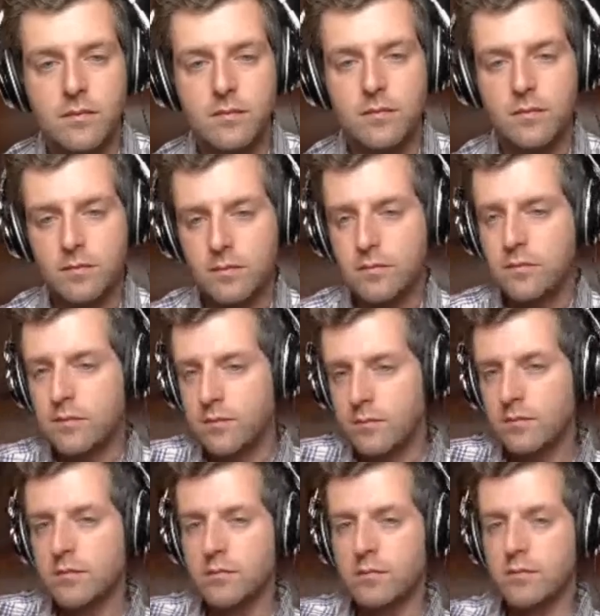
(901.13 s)

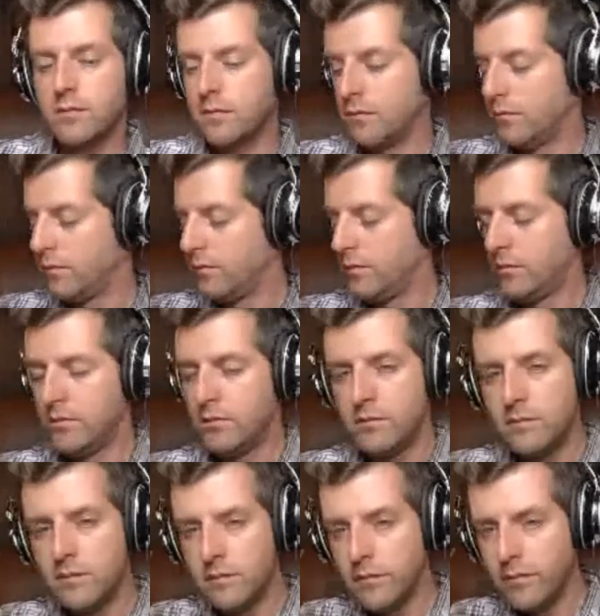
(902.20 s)

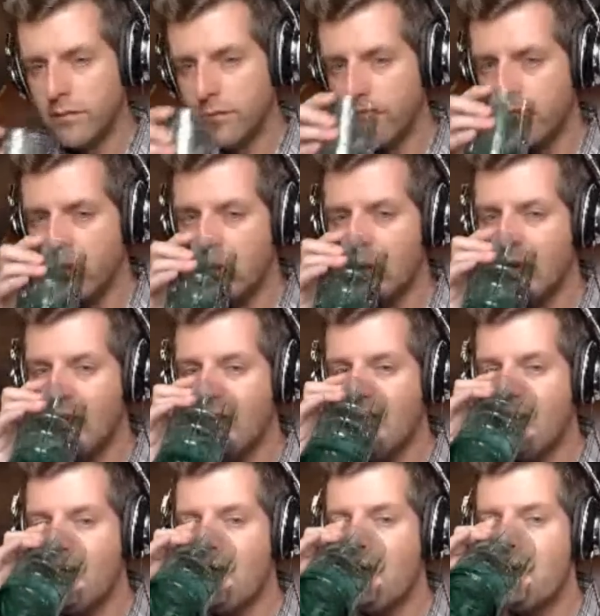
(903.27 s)

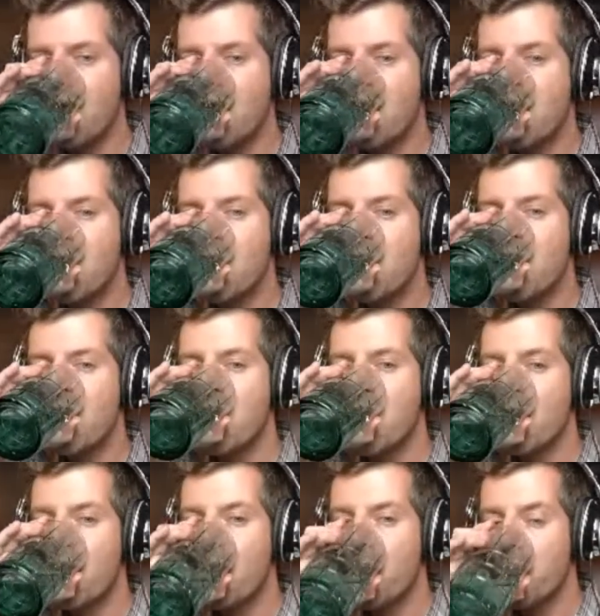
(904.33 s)

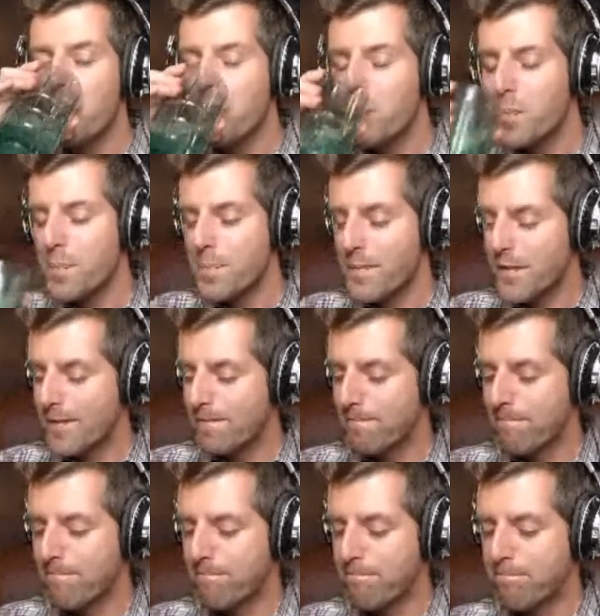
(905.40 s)

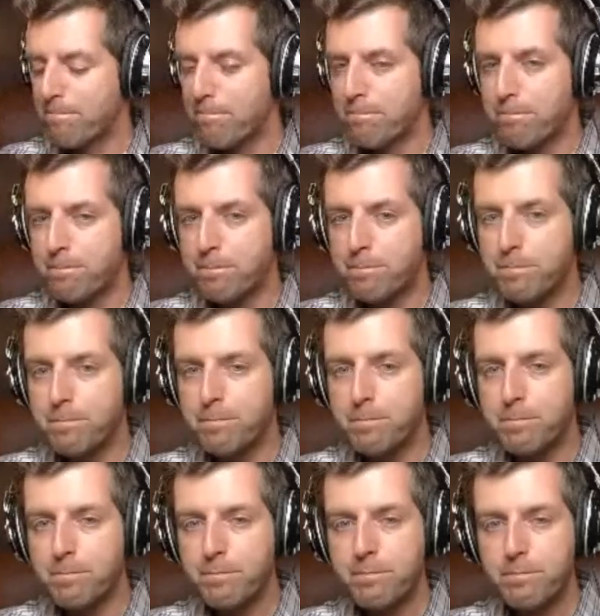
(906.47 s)
This person isn't speaking.